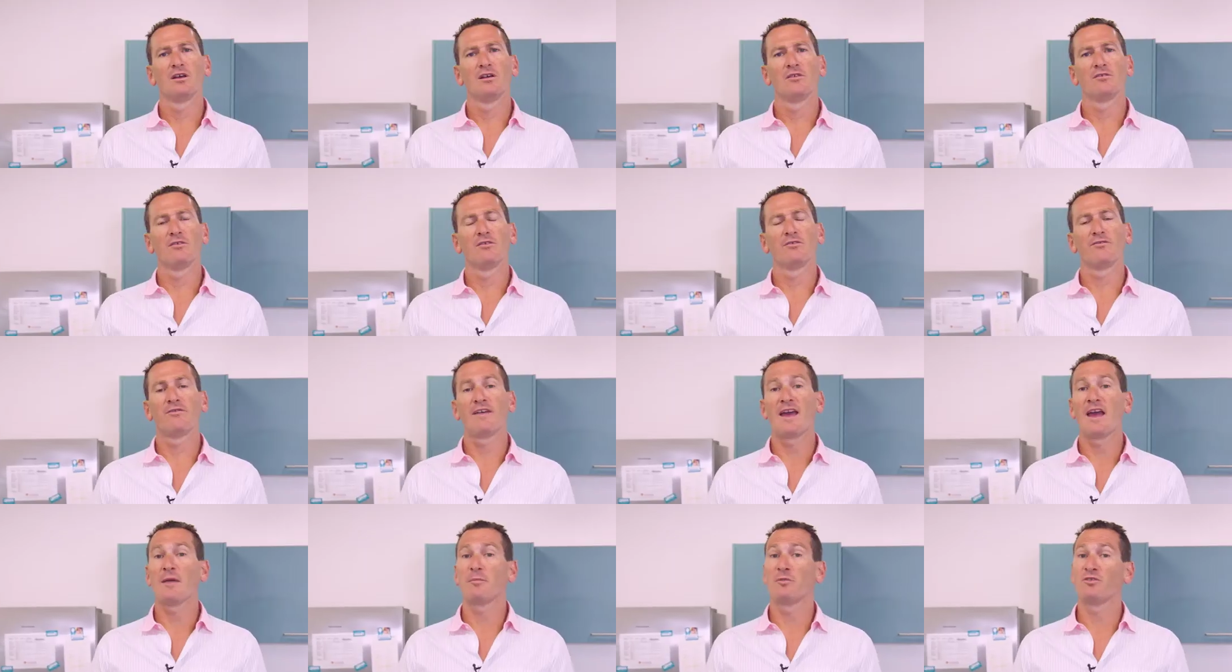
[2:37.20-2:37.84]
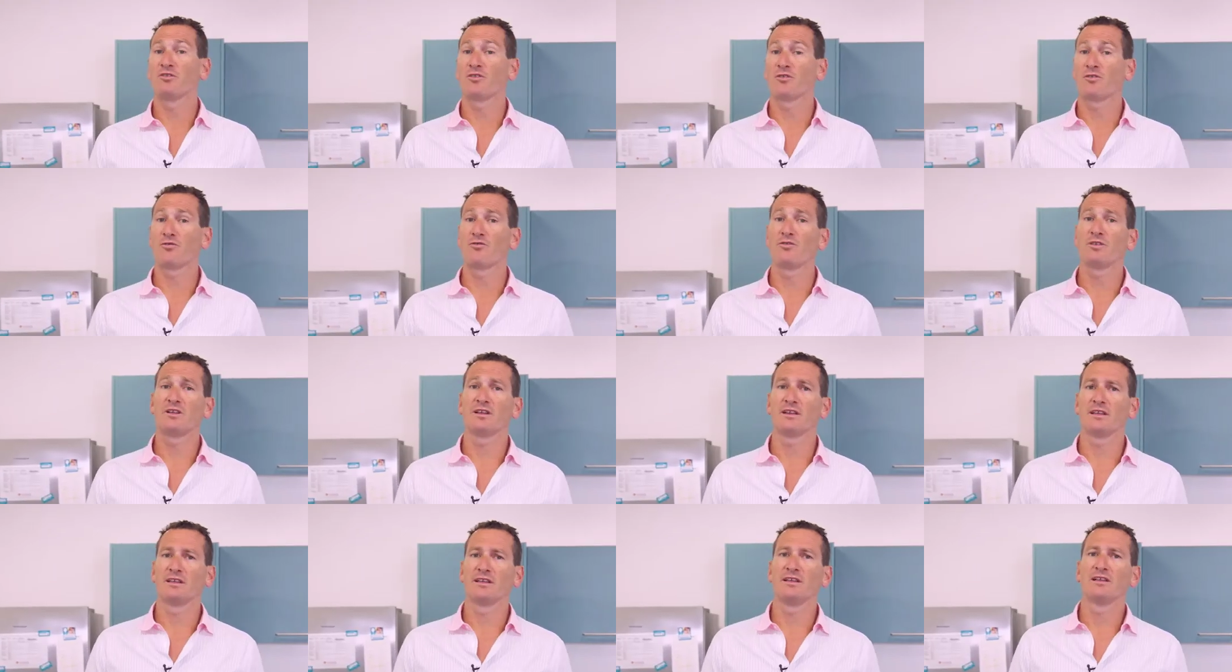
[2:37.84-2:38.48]
for families of
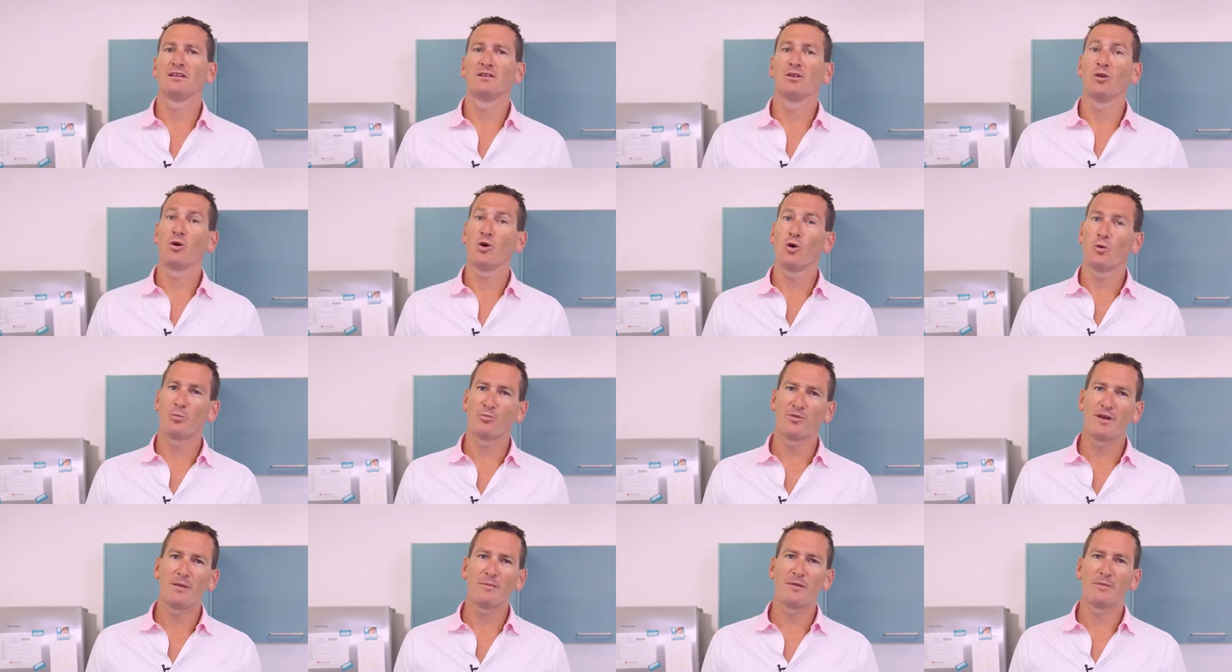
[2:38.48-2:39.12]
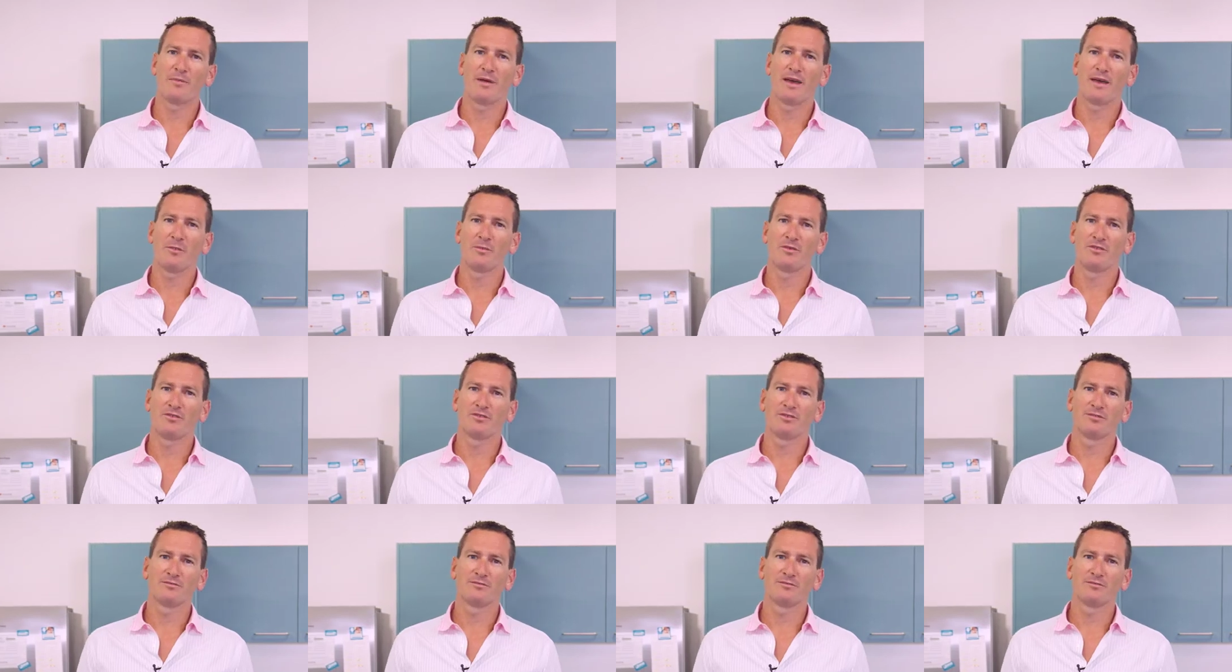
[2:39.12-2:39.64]
critically ill or preemie babies.